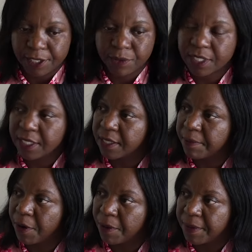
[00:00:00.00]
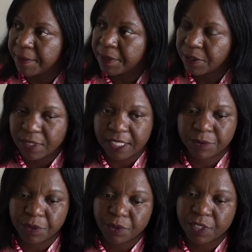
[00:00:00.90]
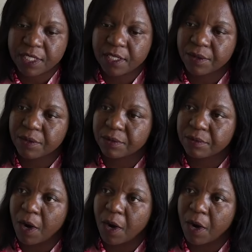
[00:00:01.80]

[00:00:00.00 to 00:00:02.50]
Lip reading: using the baobab, so that we don't sell